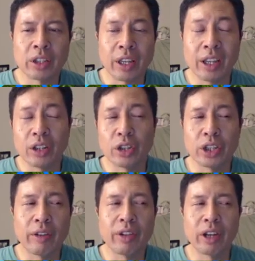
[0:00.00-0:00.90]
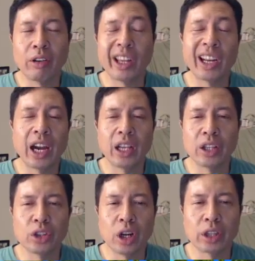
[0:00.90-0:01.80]
I think there's 7 or 8
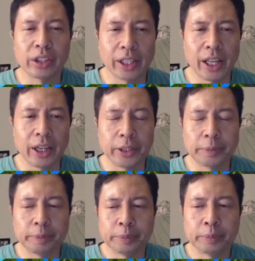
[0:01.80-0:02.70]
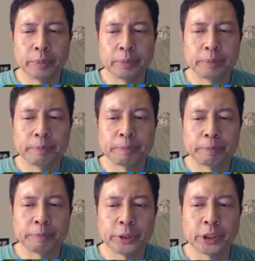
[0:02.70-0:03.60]
islands altogether.
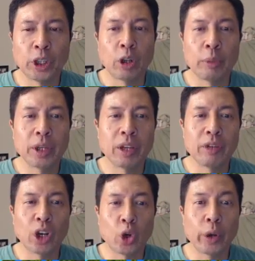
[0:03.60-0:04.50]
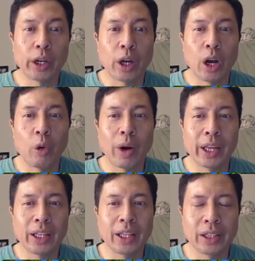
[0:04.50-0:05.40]
So let me give you a quick
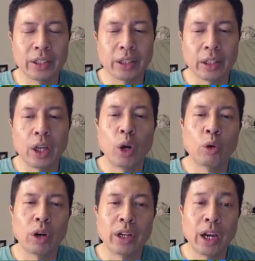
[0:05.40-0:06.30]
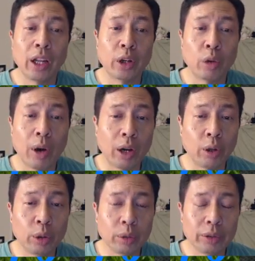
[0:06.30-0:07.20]
Hawaii lesson. We're on the island of
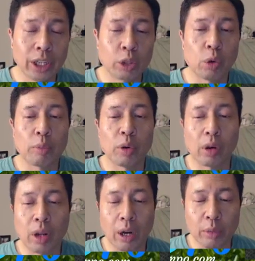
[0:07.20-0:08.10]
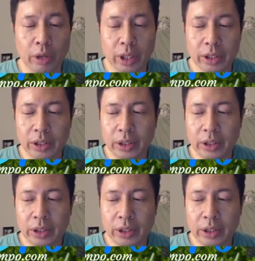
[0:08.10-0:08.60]
Oahu. That's where Pearl Harbor is.